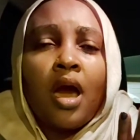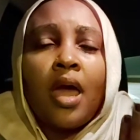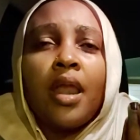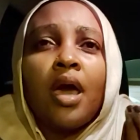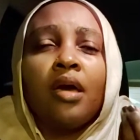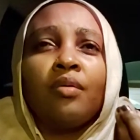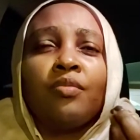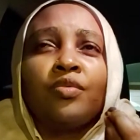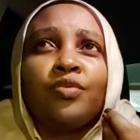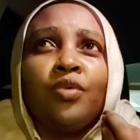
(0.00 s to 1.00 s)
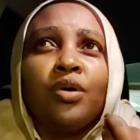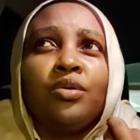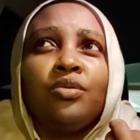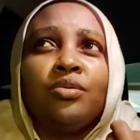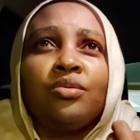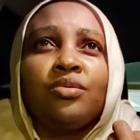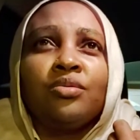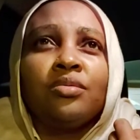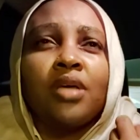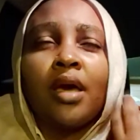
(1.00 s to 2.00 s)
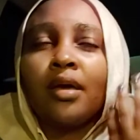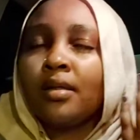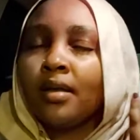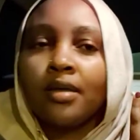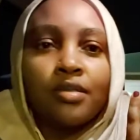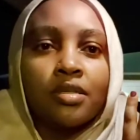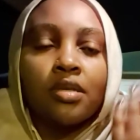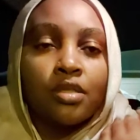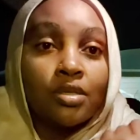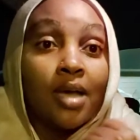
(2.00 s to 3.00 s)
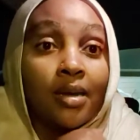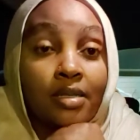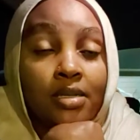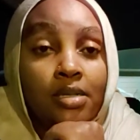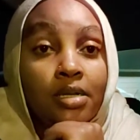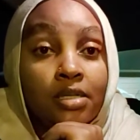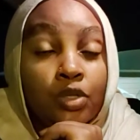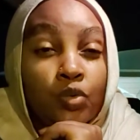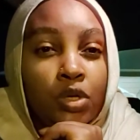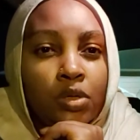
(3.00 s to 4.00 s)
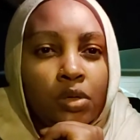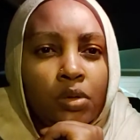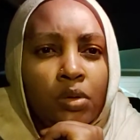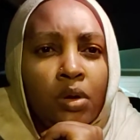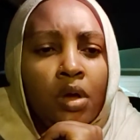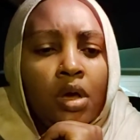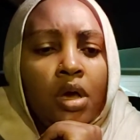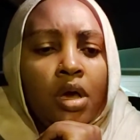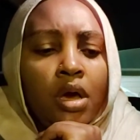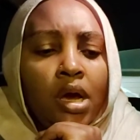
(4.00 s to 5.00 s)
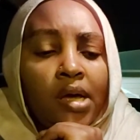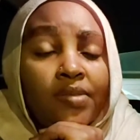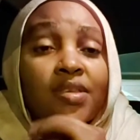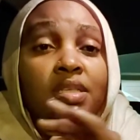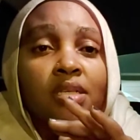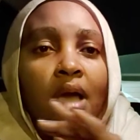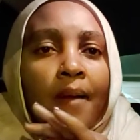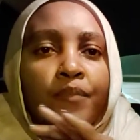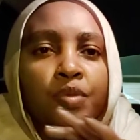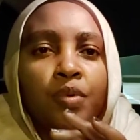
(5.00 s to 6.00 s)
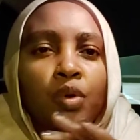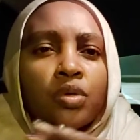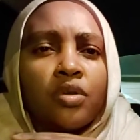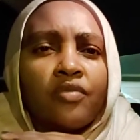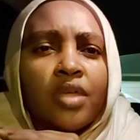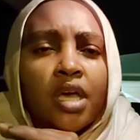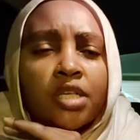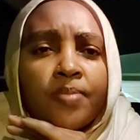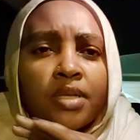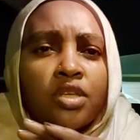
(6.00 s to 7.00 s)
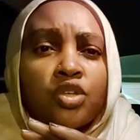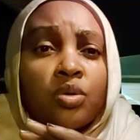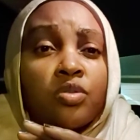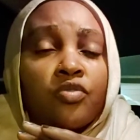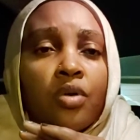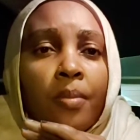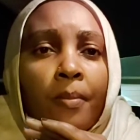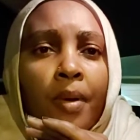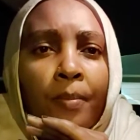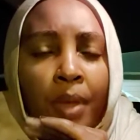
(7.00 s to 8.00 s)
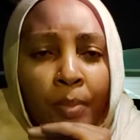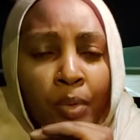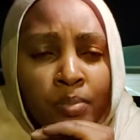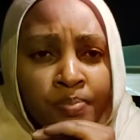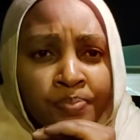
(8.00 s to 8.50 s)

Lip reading: And what it's sad. It's a sad situation, you know? And this comes because of the expectations from people.